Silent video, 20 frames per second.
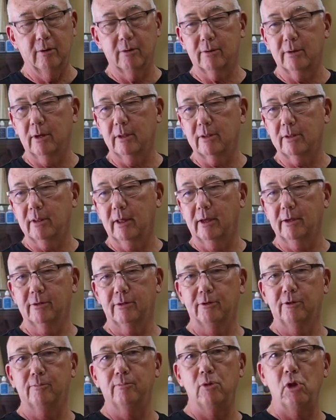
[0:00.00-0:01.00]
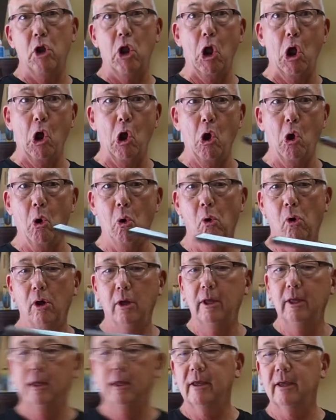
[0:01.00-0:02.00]
is on a slide tube? No.
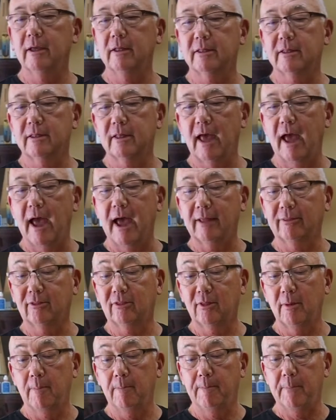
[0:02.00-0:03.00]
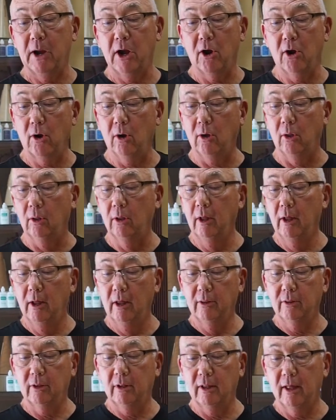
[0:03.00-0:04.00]
At the barrel,
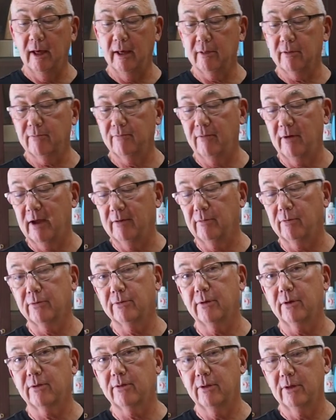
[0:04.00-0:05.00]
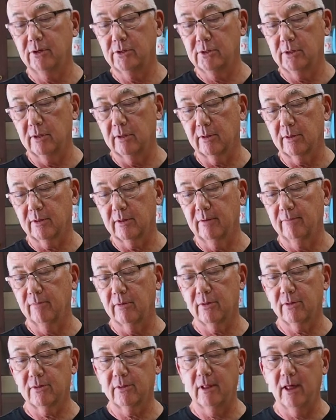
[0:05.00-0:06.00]
the last 5 or 6 inches of the
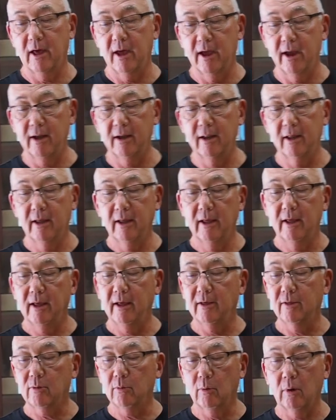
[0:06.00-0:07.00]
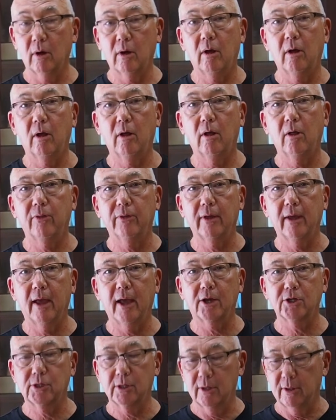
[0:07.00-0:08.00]
slide is where all the
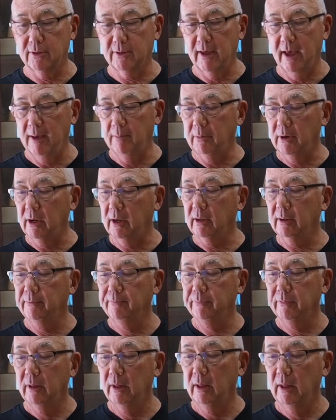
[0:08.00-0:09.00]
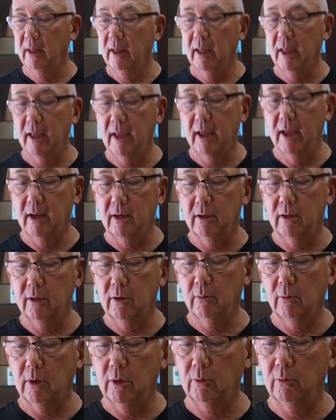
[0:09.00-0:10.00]
action is happening. And
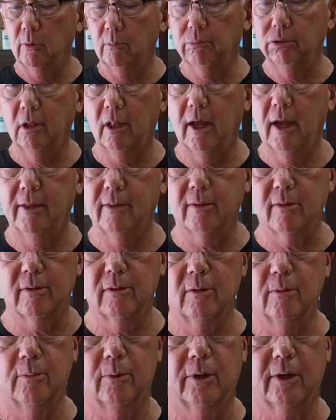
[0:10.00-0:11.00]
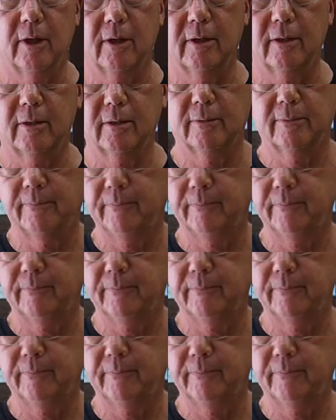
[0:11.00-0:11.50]
you want to apply this lubricant